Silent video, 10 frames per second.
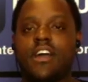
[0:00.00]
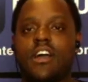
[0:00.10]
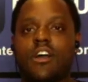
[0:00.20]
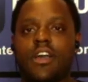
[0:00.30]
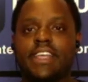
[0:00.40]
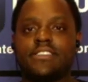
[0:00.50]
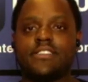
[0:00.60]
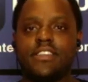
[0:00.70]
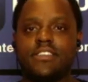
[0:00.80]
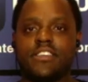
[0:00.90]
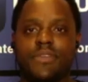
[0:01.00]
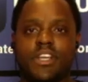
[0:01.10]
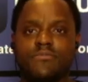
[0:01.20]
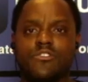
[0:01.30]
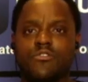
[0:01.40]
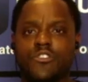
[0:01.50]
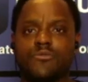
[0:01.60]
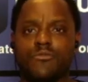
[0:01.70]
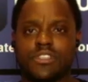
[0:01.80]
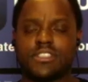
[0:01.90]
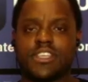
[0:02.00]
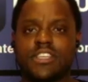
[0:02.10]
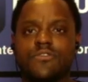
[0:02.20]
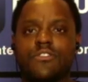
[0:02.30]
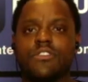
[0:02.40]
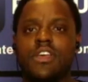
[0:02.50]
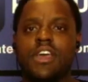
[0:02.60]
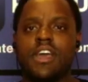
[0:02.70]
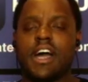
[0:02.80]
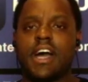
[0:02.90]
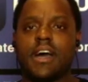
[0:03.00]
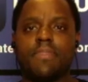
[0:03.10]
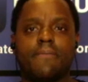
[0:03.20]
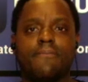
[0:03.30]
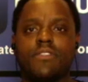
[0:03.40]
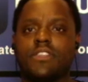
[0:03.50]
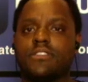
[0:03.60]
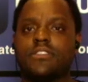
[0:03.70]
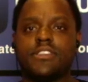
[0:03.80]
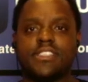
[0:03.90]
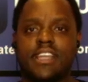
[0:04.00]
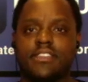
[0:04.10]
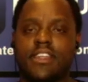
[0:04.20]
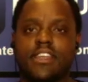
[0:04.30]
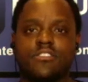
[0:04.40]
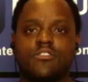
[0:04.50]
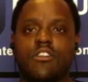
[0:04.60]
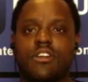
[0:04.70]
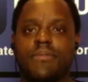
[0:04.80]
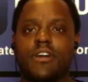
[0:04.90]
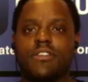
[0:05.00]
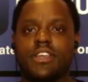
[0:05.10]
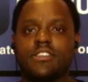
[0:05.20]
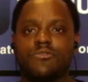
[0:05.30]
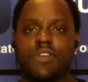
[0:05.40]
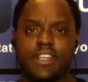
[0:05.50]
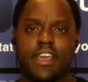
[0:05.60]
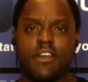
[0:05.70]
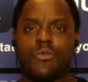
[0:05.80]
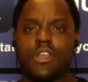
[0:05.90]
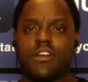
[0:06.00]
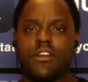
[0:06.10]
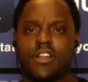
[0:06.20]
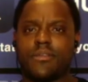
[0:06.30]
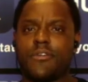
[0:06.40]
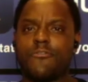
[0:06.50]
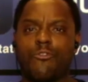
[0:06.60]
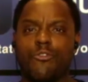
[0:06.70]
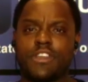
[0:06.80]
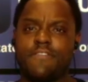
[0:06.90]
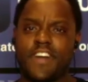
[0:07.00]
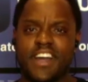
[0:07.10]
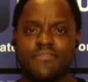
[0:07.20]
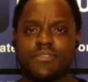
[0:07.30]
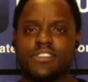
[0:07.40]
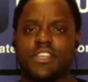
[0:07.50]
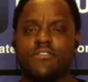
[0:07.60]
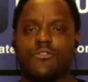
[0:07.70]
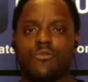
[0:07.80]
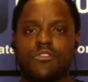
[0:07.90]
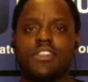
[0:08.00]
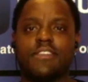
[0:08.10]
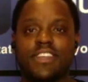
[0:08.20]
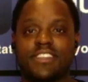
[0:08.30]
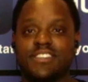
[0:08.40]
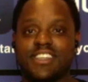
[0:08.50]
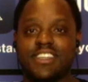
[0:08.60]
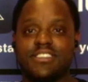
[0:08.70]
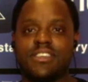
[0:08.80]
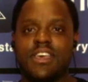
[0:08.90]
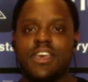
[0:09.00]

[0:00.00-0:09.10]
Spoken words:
as cities have become so much more successful, the stat that I like to talk about is right now we are at about 45% of the world living in cities.